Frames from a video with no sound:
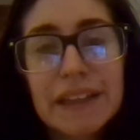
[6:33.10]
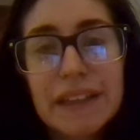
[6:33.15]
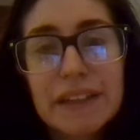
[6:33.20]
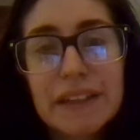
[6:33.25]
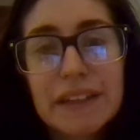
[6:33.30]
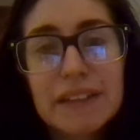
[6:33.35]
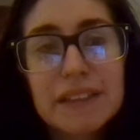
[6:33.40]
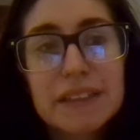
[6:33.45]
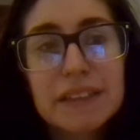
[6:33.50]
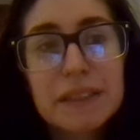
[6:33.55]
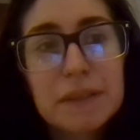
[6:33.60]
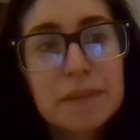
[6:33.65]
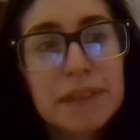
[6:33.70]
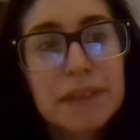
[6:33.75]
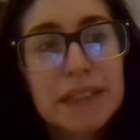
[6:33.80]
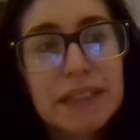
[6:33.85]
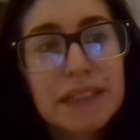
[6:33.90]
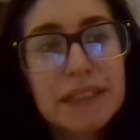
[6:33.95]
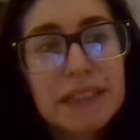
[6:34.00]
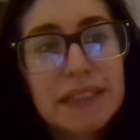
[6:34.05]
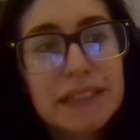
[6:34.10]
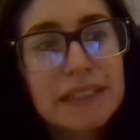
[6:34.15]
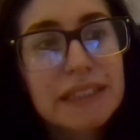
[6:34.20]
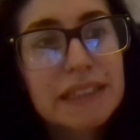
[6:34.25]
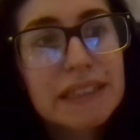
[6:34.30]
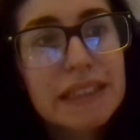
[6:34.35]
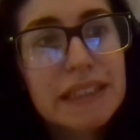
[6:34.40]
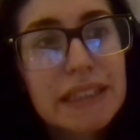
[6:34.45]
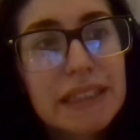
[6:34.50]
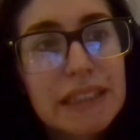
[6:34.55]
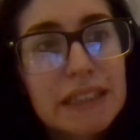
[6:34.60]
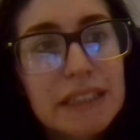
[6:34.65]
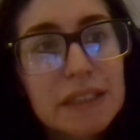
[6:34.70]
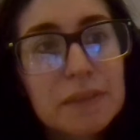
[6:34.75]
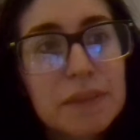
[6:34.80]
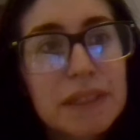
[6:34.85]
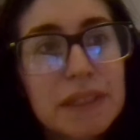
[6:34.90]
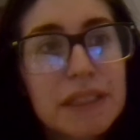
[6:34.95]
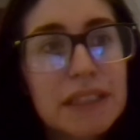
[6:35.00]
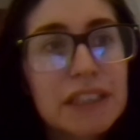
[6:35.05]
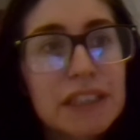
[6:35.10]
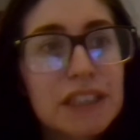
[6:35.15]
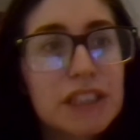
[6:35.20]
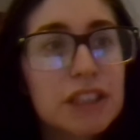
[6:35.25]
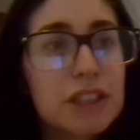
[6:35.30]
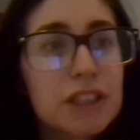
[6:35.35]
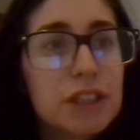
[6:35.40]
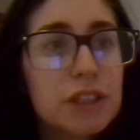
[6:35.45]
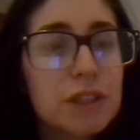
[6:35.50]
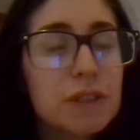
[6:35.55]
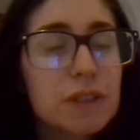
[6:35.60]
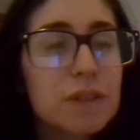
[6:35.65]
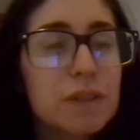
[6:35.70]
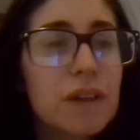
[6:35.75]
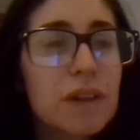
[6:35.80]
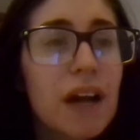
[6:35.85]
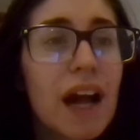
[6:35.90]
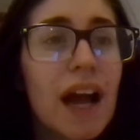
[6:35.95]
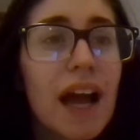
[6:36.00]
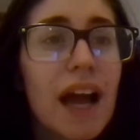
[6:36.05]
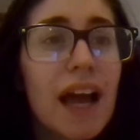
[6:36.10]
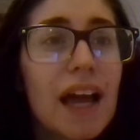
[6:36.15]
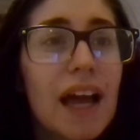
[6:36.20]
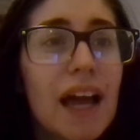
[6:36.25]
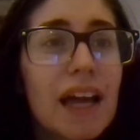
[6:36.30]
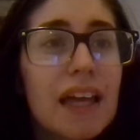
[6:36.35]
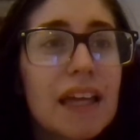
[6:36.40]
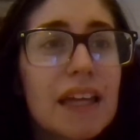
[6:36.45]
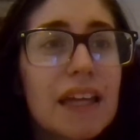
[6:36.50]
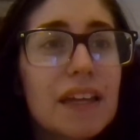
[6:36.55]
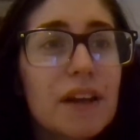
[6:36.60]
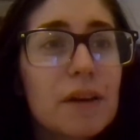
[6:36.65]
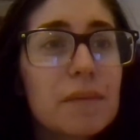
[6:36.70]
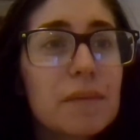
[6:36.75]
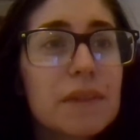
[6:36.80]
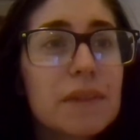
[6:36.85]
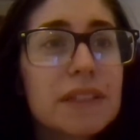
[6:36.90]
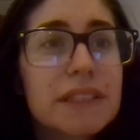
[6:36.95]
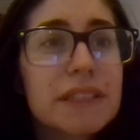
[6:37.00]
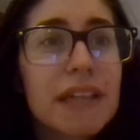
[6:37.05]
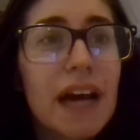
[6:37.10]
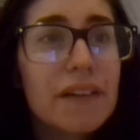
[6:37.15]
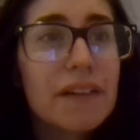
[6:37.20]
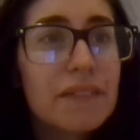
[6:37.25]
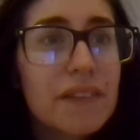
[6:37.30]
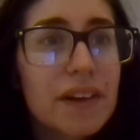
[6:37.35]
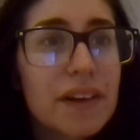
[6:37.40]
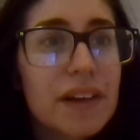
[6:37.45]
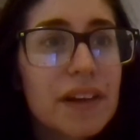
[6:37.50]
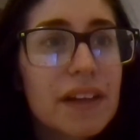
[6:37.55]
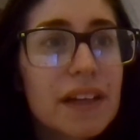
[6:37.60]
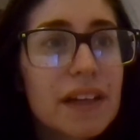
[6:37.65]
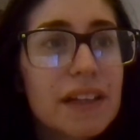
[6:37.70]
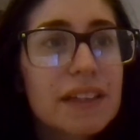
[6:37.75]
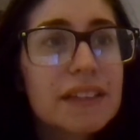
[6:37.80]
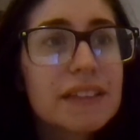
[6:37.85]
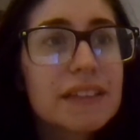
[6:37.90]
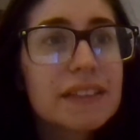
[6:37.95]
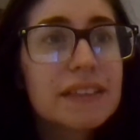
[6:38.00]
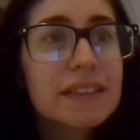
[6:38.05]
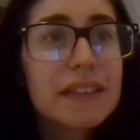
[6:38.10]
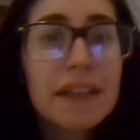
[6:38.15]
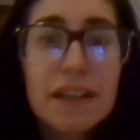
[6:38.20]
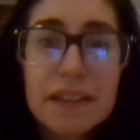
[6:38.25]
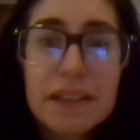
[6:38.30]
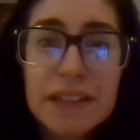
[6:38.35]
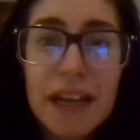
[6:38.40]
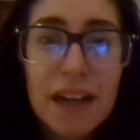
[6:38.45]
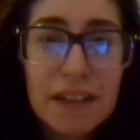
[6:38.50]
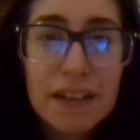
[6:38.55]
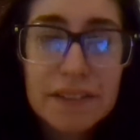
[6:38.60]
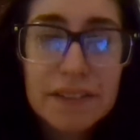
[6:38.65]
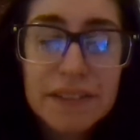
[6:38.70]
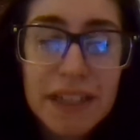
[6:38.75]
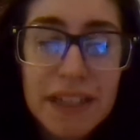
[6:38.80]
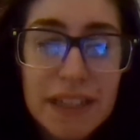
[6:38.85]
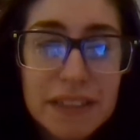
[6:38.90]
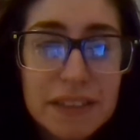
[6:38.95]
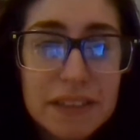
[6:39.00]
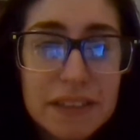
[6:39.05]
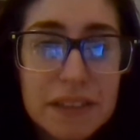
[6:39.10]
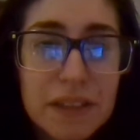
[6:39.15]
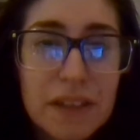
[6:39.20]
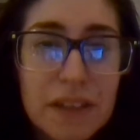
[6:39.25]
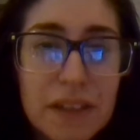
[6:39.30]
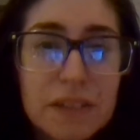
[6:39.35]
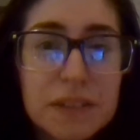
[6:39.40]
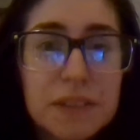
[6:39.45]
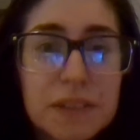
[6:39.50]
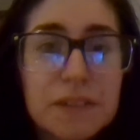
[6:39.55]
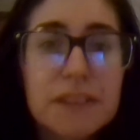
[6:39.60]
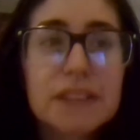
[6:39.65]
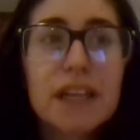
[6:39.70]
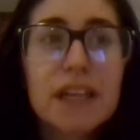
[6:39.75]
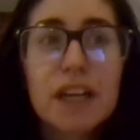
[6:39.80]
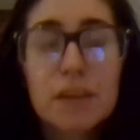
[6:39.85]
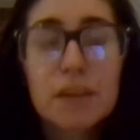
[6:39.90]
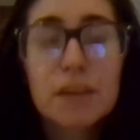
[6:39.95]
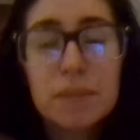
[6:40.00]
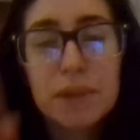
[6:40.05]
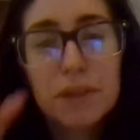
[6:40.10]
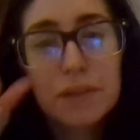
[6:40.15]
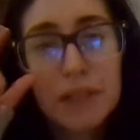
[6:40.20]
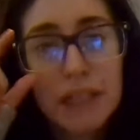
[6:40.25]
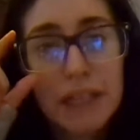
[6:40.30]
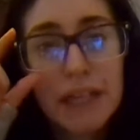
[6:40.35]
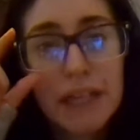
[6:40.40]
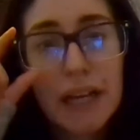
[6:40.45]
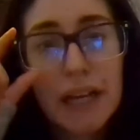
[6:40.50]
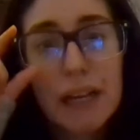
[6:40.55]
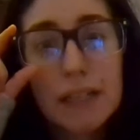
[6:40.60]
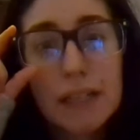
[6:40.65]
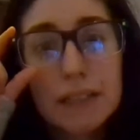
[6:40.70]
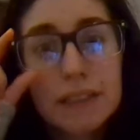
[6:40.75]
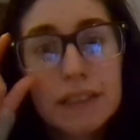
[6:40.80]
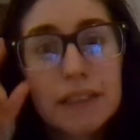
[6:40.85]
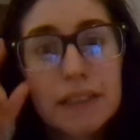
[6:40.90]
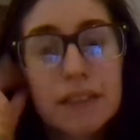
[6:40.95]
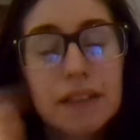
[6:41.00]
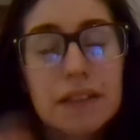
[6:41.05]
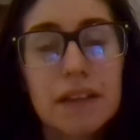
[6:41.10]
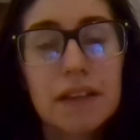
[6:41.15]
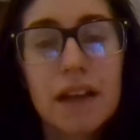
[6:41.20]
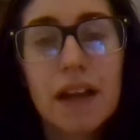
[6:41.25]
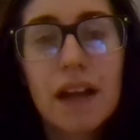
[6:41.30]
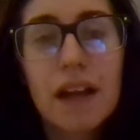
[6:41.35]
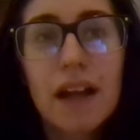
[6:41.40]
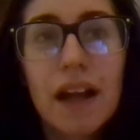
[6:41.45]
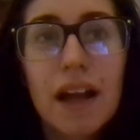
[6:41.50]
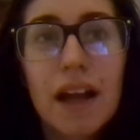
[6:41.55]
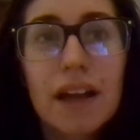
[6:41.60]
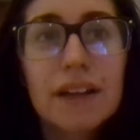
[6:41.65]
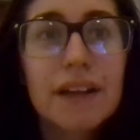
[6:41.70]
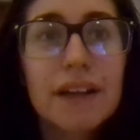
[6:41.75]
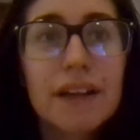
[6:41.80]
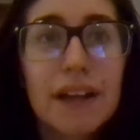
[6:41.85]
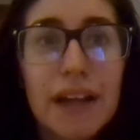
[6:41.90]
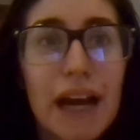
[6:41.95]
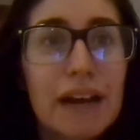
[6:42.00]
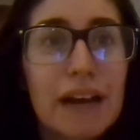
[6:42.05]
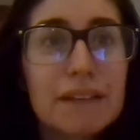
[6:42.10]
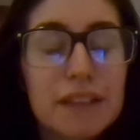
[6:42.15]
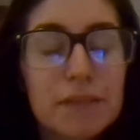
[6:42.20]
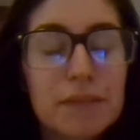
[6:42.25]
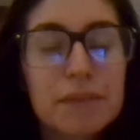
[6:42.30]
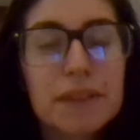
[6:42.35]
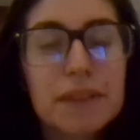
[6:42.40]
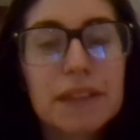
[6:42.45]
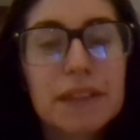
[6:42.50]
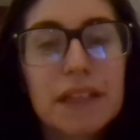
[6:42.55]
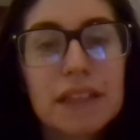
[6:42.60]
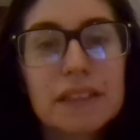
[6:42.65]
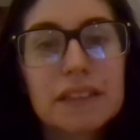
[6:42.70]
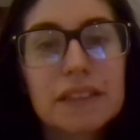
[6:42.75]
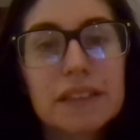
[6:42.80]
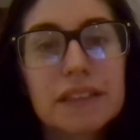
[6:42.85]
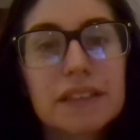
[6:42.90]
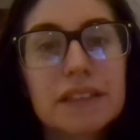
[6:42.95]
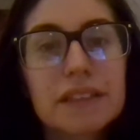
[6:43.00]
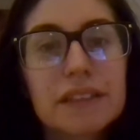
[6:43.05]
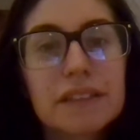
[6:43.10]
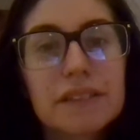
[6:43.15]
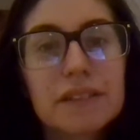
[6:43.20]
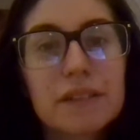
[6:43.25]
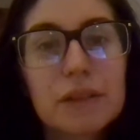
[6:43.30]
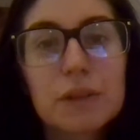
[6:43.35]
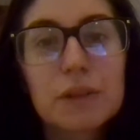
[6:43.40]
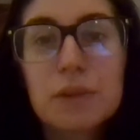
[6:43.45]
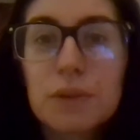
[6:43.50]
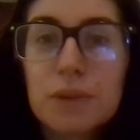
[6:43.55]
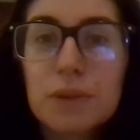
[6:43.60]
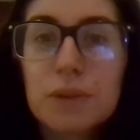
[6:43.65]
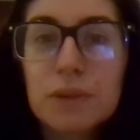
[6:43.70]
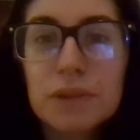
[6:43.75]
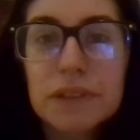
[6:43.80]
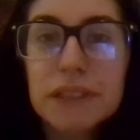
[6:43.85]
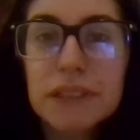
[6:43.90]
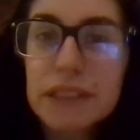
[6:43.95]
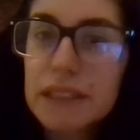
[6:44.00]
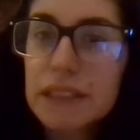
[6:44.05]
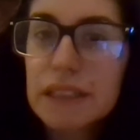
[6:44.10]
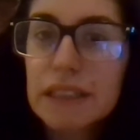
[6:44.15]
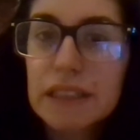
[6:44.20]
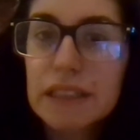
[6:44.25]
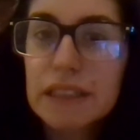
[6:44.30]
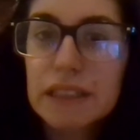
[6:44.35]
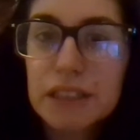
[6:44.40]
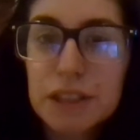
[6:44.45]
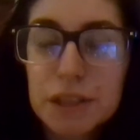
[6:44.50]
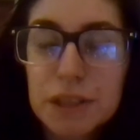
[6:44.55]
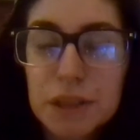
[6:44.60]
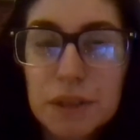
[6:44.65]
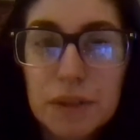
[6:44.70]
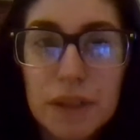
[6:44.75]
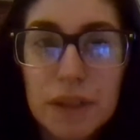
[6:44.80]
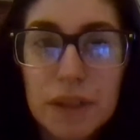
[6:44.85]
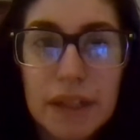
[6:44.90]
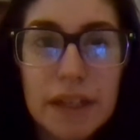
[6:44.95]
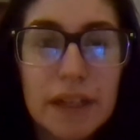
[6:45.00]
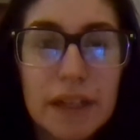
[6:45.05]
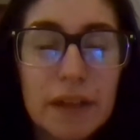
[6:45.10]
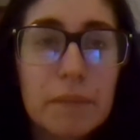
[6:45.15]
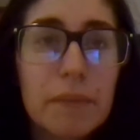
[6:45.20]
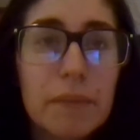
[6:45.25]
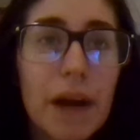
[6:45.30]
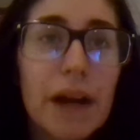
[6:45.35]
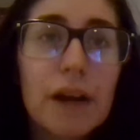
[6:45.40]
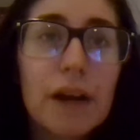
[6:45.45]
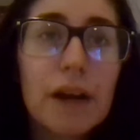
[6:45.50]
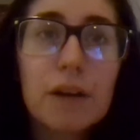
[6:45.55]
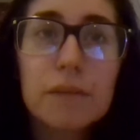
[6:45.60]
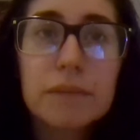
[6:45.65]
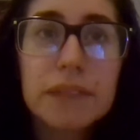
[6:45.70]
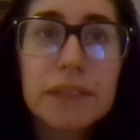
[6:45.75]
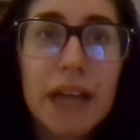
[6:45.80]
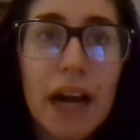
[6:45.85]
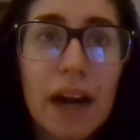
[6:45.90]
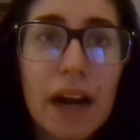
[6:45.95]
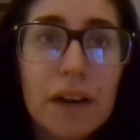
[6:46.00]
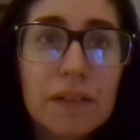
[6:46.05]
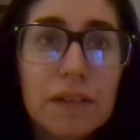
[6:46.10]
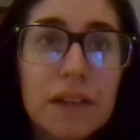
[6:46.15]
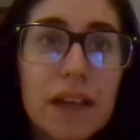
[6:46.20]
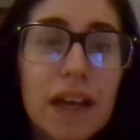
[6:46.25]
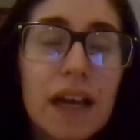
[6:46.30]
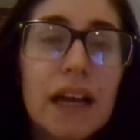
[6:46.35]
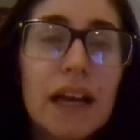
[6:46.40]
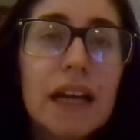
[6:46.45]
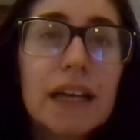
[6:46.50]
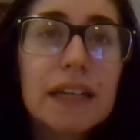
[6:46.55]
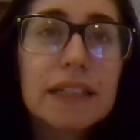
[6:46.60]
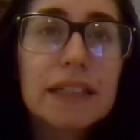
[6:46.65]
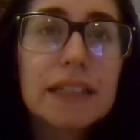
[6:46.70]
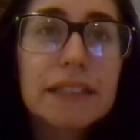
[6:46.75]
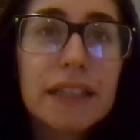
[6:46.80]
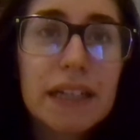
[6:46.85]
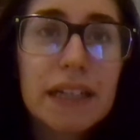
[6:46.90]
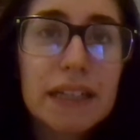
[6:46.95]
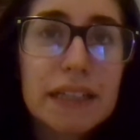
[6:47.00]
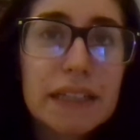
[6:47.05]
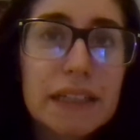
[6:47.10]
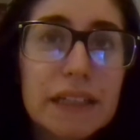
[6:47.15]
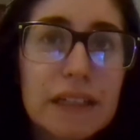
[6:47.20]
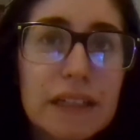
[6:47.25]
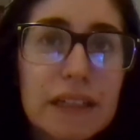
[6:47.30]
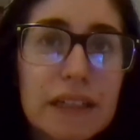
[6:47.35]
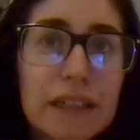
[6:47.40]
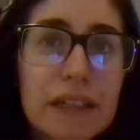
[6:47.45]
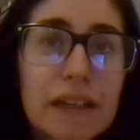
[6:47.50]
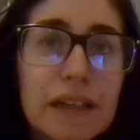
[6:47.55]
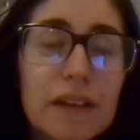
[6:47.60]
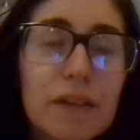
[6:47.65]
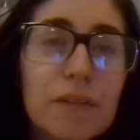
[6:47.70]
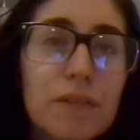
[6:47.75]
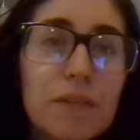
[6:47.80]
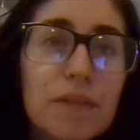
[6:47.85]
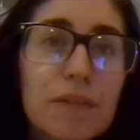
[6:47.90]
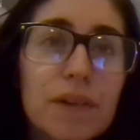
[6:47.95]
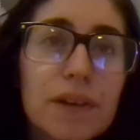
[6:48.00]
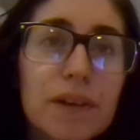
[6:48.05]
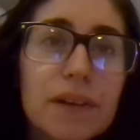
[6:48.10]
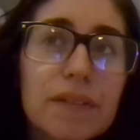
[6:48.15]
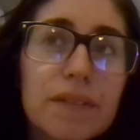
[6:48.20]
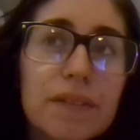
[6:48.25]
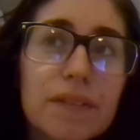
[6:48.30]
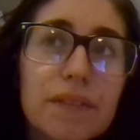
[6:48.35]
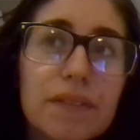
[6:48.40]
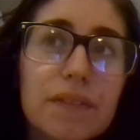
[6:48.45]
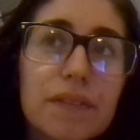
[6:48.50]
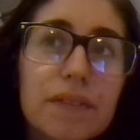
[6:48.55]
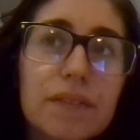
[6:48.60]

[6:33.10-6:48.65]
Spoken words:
There's so many things to see, so many things to do. And almost every single town of Texas you go to, it's going to be unique and it's going to have something that's cool to see and do. Like my hometown, it's actually one of